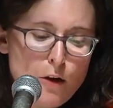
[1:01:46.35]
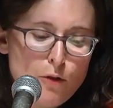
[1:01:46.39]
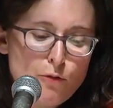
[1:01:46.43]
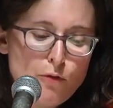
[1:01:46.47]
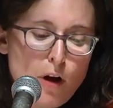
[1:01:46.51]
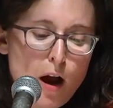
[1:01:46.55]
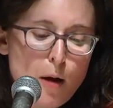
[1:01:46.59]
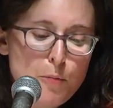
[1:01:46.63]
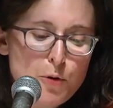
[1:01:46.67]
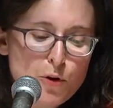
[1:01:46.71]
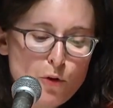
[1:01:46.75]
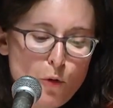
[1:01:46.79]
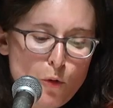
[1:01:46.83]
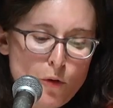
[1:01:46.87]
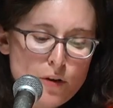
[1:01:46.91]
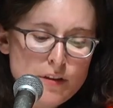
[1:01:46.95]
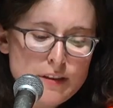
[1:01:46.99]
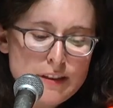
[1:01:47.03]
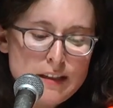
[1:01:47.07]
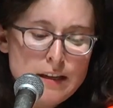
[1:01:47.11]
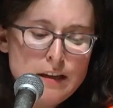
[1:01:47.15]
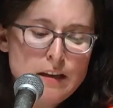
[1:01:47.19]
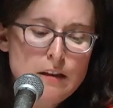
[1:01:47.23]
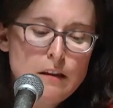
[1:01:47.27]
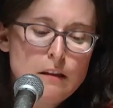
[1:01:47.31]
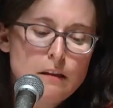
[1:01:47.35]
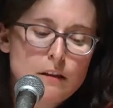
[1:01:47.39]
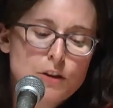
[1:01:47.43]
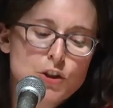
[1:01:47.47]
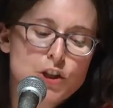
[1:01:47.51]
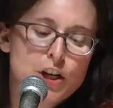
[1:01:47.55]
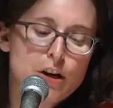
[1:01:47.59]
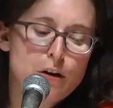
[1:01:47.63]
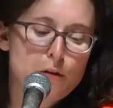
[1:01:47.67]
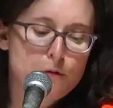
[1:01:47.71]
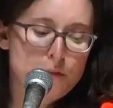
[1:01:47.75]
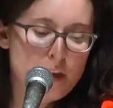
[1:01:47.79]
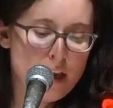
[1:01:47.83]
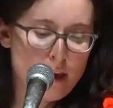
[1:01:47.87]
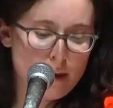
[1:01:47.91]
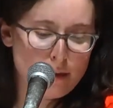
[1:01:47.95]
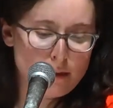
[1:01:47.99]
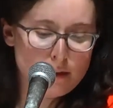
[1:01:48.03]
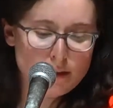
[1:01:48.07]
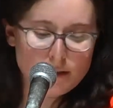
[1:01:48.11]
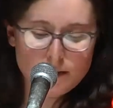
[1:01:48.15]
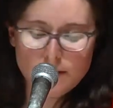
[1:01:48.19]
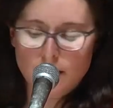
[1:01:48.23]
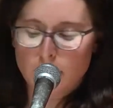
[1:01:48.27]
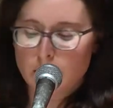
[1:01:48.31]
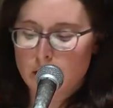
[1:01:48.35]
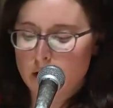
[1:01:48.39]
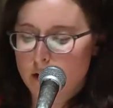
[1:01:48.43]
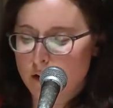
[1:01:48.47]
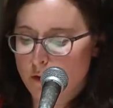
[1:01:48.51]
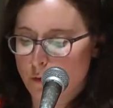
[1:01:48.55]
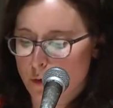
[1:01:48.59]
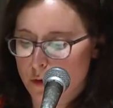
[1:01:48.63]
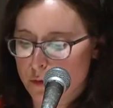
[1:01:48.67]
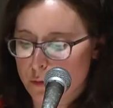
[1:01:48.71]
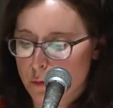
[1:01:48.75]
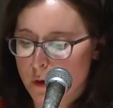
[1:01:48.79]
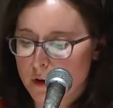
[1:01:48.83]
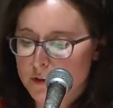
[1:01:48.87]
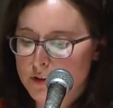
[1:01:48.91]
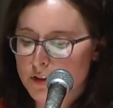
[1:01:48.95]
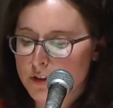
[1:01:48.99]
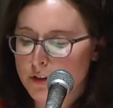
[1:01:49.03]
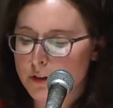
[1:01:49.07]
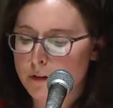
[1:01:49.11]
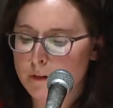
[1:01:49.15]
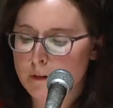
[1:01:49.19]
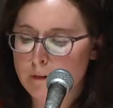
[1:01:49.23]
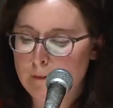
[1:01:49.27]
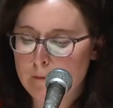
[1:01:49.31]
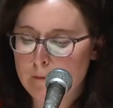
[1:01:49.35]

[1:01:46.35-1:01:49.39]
Robert Orsi, the chair of Catholic Studies at Northwestern,